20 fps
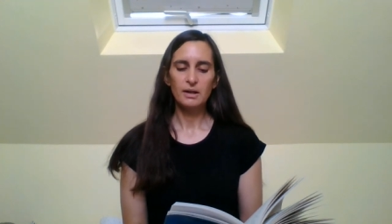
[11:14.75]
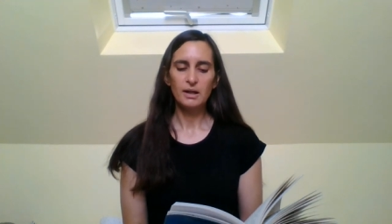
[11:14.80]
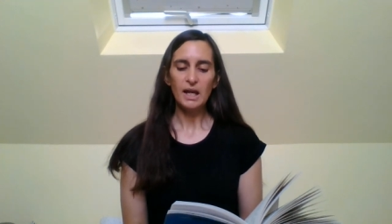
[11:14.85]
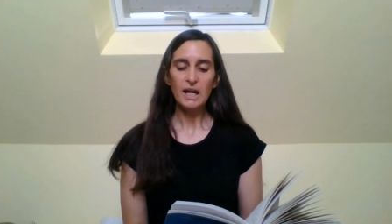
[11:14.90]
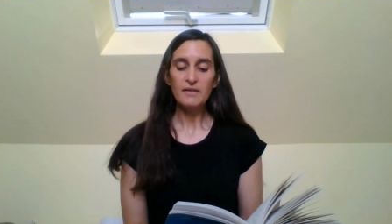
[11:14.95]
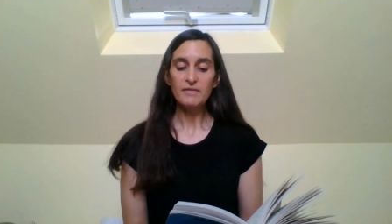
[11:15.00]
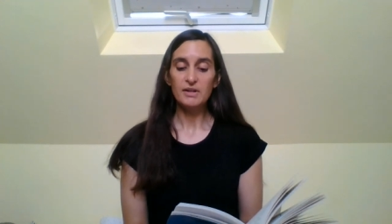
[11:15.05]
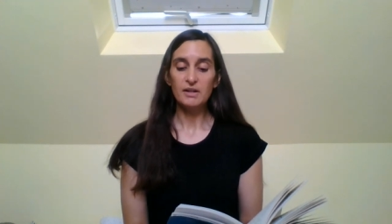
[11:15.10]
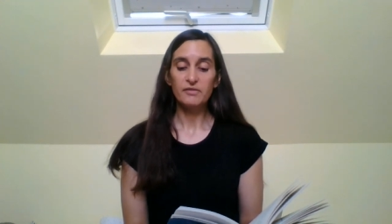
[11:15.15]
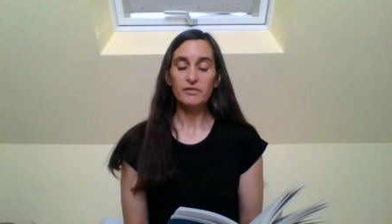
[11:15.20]

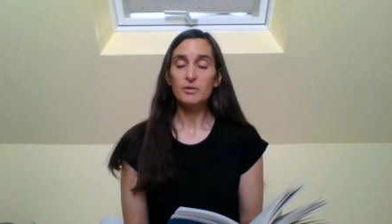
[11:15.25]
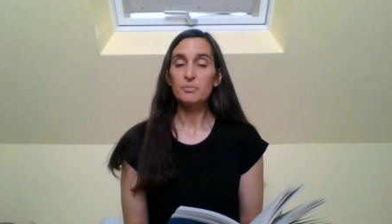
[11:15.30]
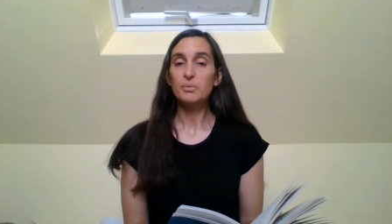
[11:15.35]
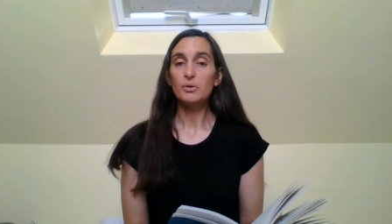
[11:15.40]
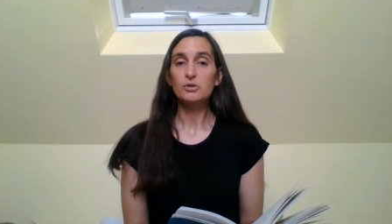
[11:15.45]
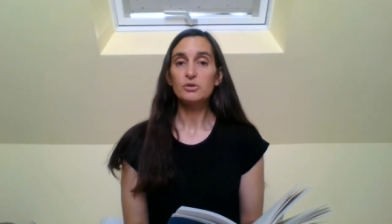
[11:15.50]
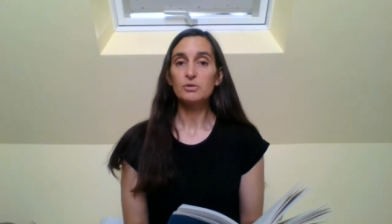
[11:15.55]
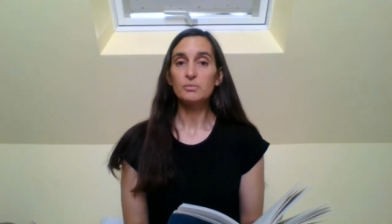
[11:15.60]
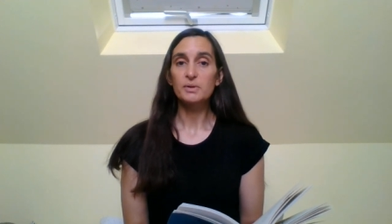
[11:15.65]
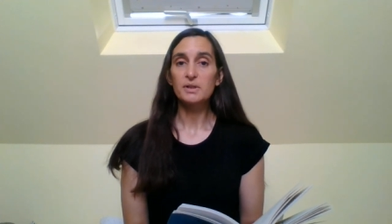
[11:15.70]
Even if the
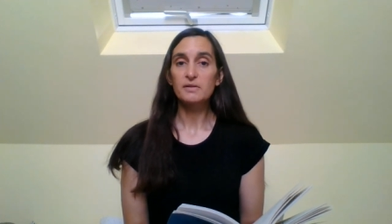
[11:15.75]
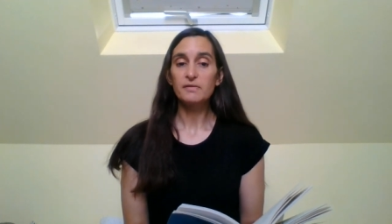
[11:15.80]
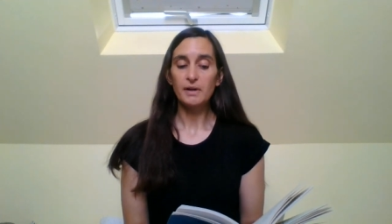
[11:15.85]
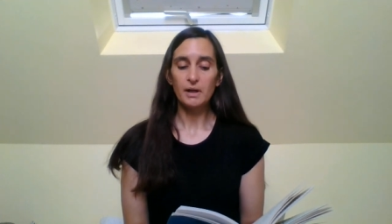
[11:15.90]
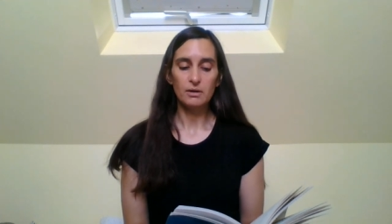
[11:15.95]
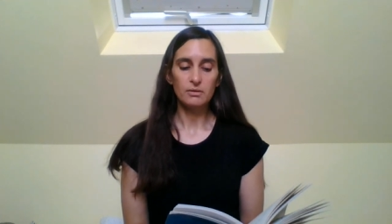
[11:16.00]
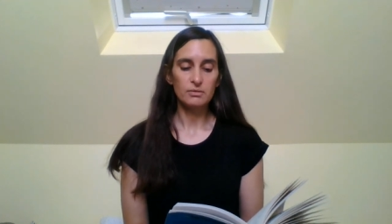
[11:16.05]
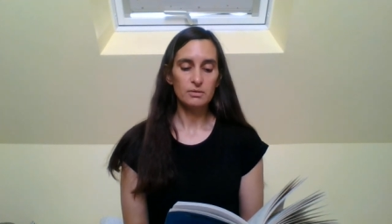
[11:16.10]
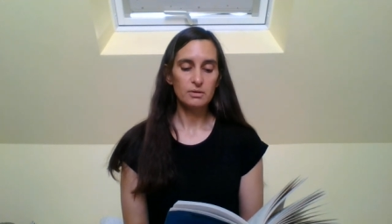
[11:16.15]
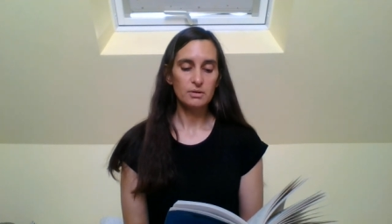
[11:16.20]
bottle was
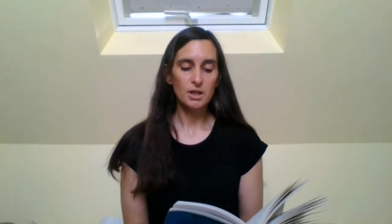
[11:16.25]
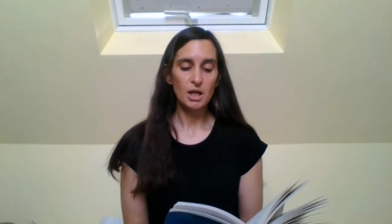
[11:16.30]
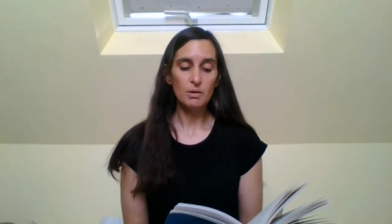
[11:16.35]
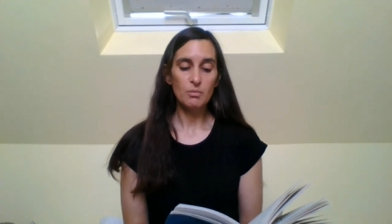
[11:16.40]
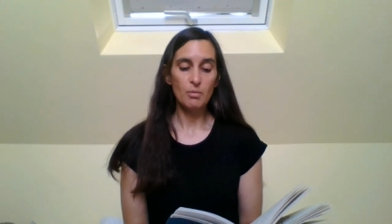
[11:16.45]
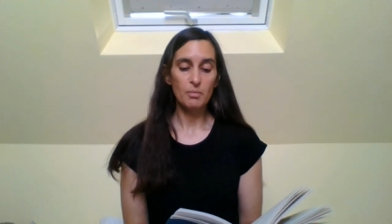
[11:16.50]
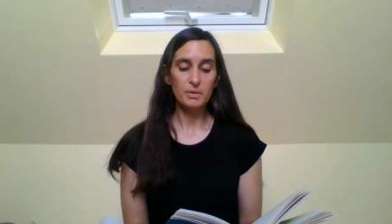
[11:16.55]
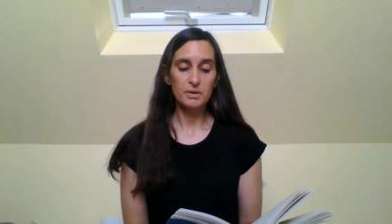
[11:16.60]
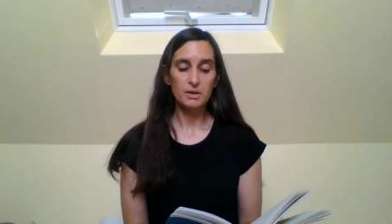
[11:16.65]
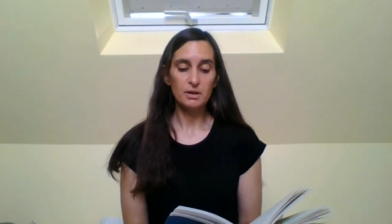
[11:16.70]
found, no
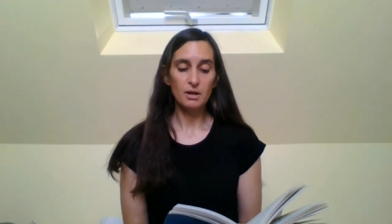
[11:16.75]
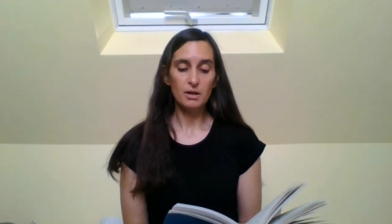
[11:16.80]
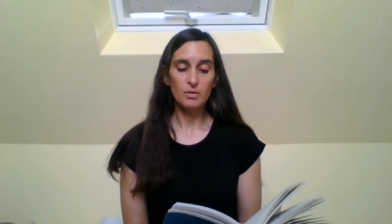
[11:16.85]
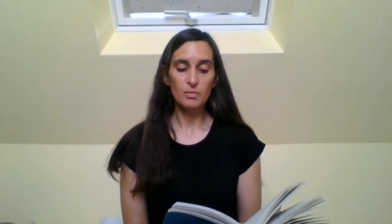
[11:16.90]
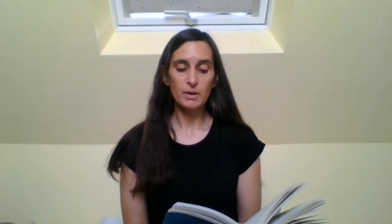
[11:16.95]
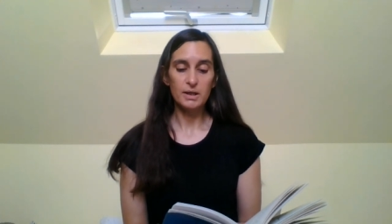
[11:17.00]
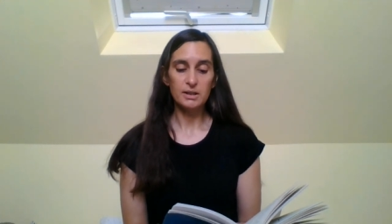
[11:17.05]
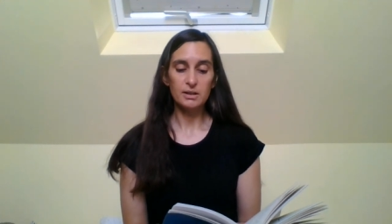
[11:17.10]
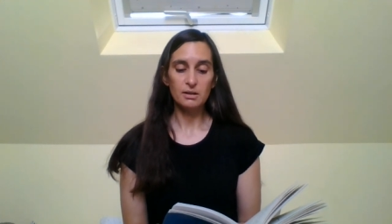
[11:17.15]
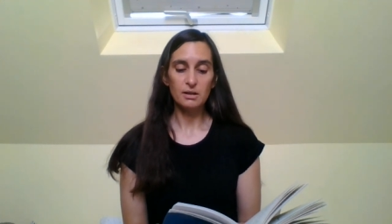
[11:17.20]
one would know
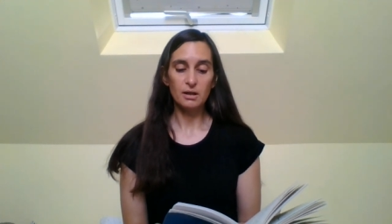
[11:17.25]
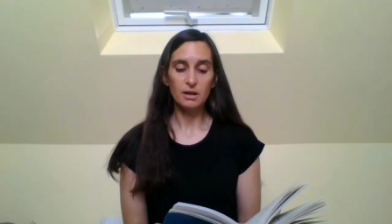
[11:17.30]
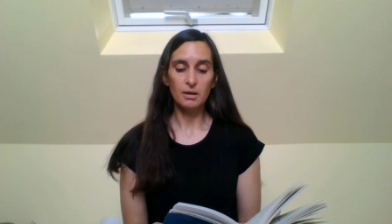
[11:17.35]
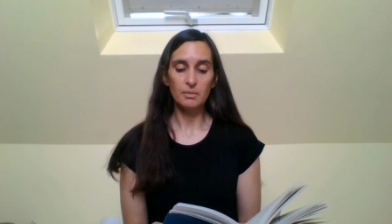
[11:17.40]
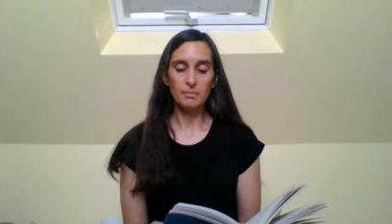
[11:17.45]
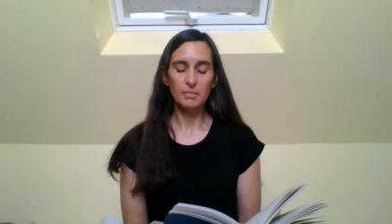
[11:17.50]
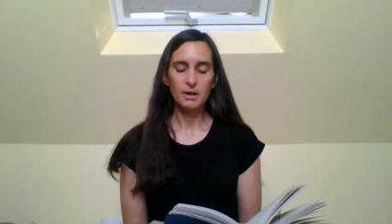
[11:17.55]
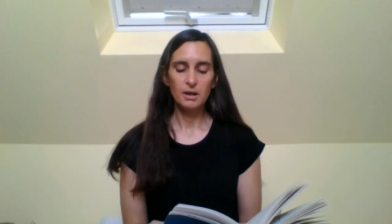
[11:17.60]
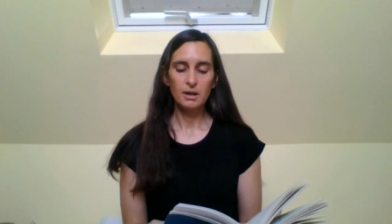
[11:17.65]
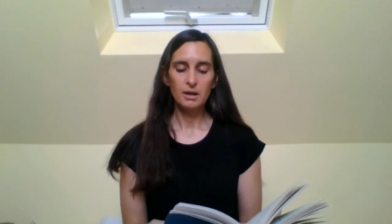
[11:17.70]
where to
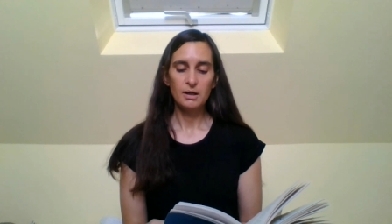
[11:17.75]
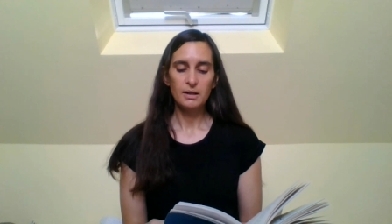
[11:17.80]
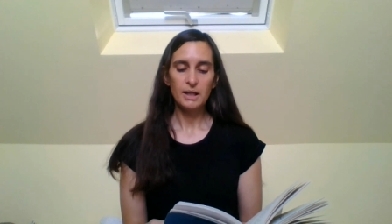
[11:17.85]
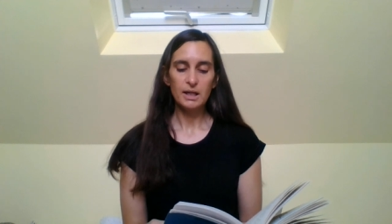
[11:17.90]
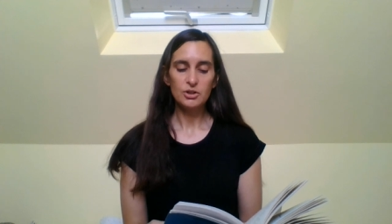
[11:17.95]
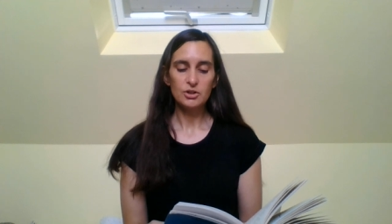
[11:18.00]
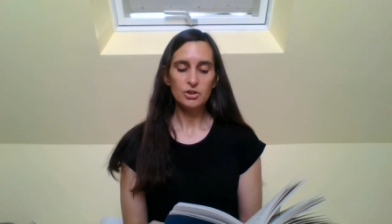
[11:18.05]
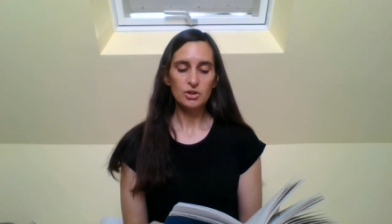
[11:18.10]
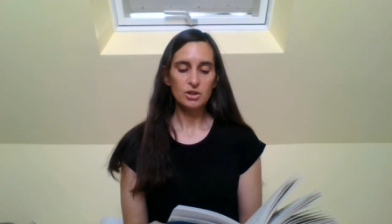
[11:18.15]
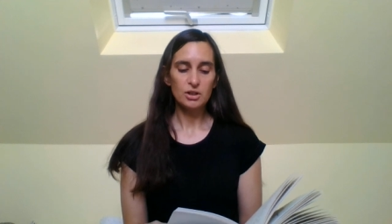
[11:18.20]
come.
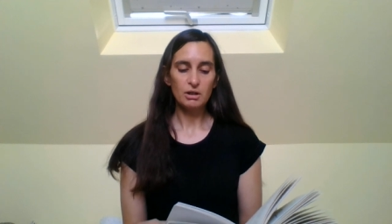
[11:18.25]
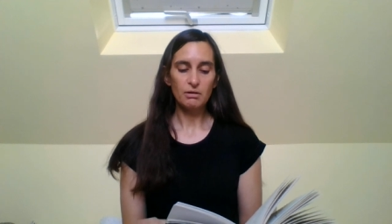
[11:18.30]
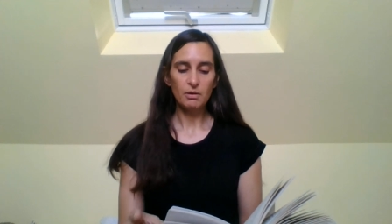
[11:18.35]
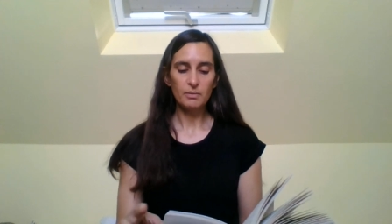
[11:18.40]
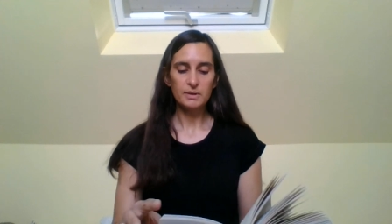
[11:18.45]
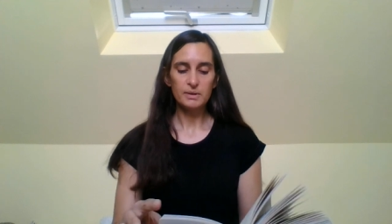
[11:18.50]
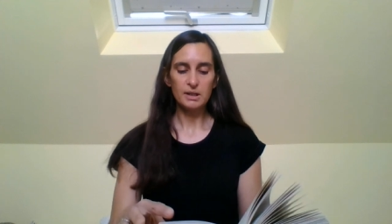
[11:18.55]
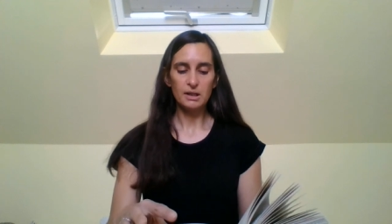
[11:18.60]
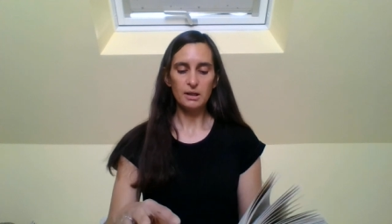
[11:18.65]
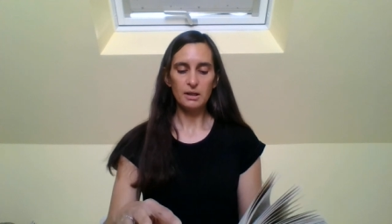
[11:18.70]
They'd just know I
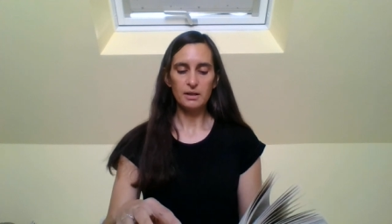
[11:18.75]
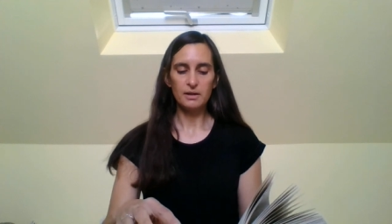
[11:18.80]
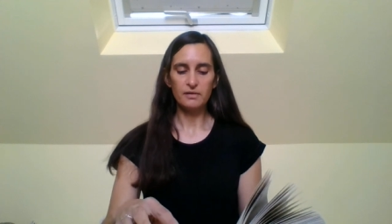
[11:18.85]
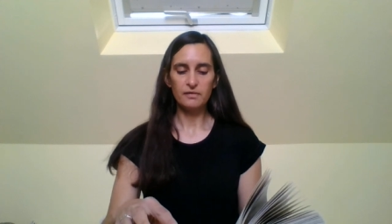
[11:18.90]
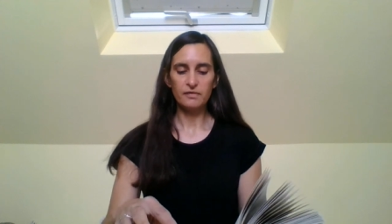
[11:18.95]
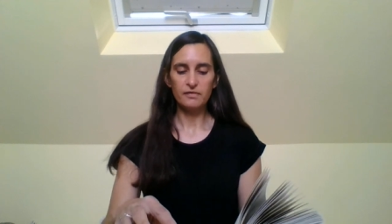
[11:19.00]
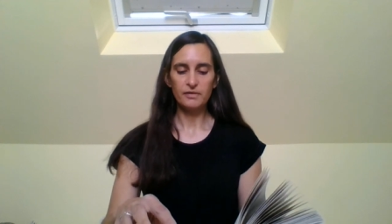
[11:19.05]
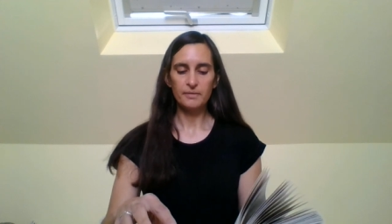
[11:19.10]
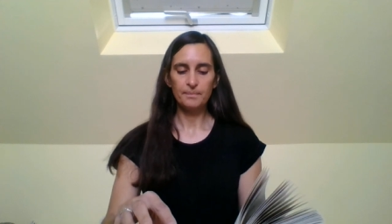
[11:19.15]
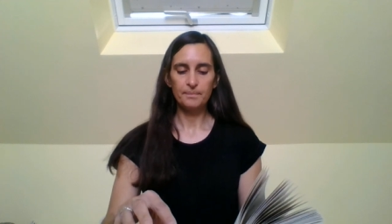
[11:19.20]
was
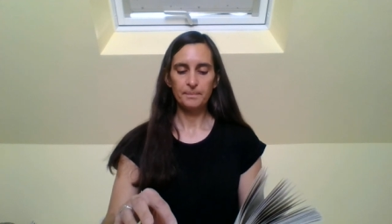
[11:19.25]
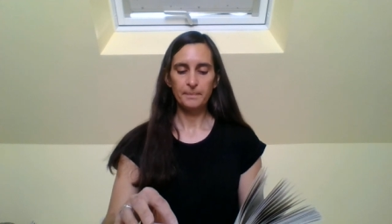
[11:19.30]
alive.